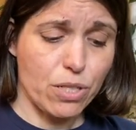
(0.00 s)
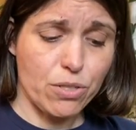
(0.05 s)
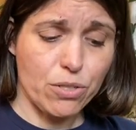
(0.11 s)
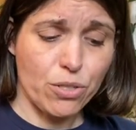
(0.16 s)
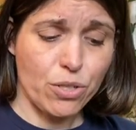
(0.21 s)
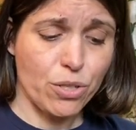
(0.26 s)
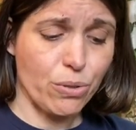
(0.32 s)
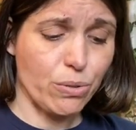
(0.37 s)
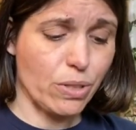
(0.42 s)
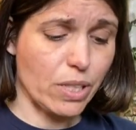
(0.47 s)

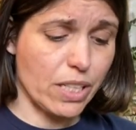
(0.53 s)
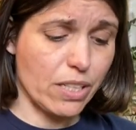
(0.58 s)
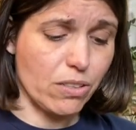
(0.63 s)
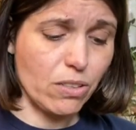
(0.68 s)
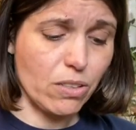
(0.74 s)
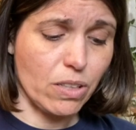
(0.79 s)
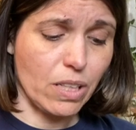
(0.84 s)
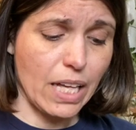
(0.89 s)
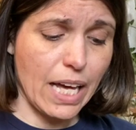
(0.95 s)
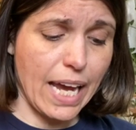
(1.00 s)
Too
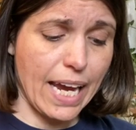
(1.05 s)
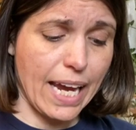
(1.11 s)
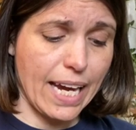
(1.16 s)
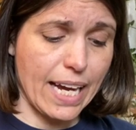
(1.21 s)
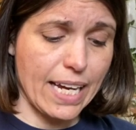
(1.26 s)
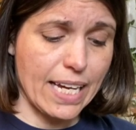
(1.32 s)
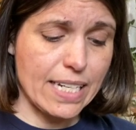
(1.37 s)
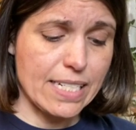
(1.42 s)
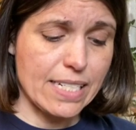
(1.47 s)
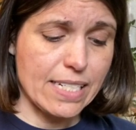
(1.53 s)
little,
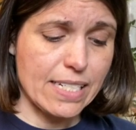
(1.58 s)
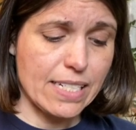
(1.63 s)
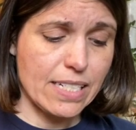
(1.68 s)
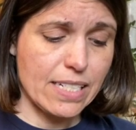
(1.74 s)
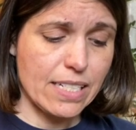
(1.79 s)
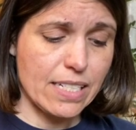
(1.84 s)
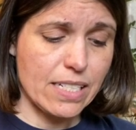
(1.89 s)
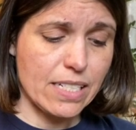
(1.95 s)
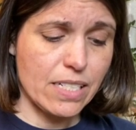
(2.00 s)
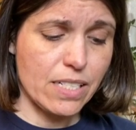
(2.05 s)
and
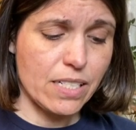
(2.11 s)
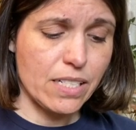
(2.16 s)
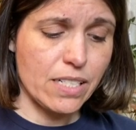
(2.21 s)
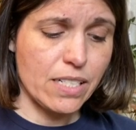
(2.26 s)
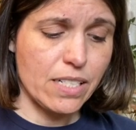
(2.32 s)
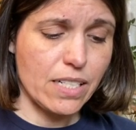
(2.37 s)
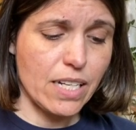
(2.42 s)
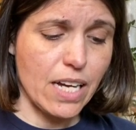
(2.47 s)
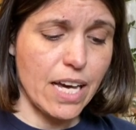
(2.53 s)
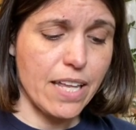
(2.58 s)

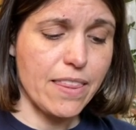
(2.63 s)
I